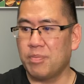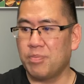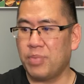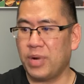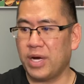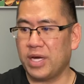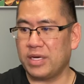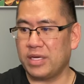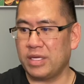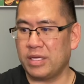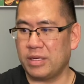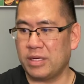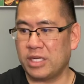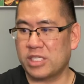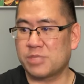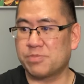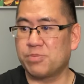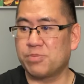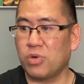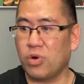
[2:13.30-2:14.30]
but in
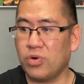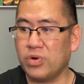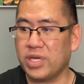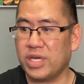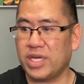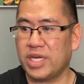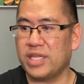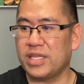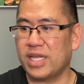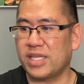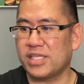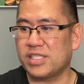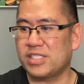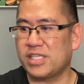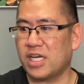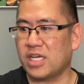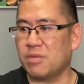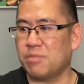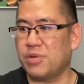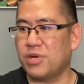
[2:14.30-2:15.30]
exploding in that
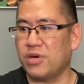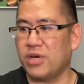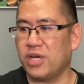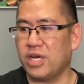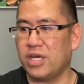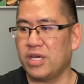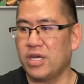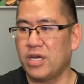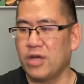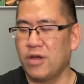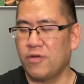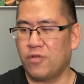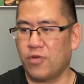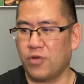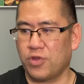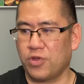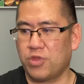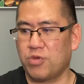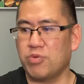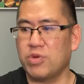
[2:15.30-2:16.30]
second period
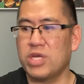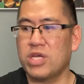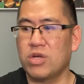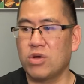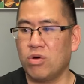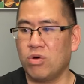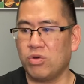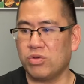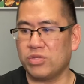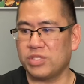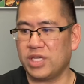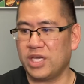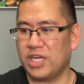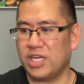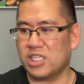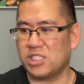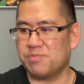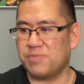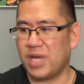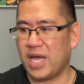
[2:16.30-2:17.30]
for 3 goals in a
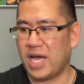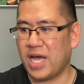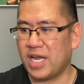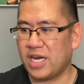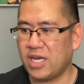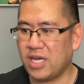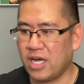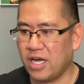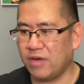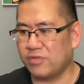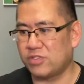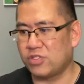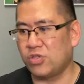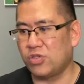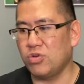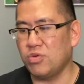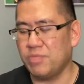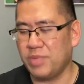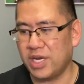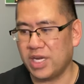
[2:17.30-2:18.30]
span of
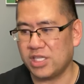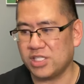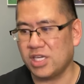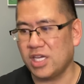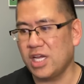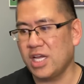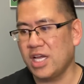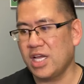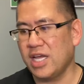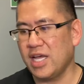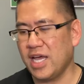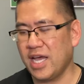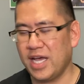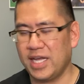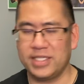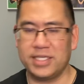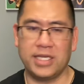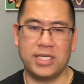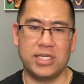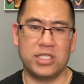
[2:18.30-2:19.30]
2 minutes
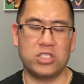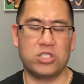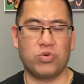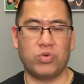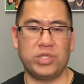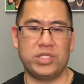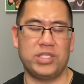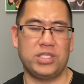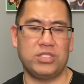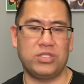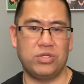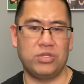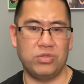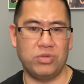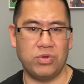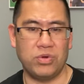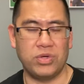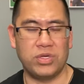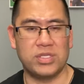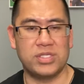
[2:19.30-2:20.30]
and
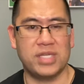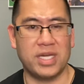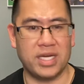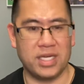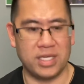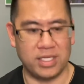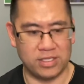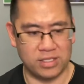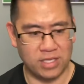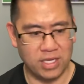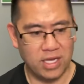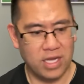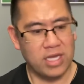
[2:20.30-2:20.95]
22 seconds.